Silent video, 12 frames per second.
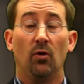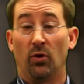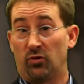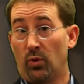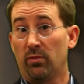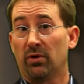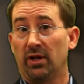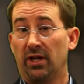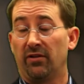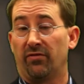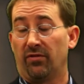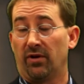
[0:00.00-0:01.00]
which we
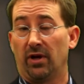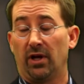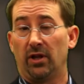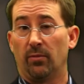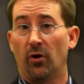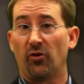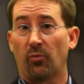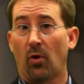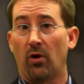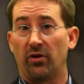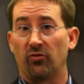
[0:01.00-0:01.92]
believe, in the most part,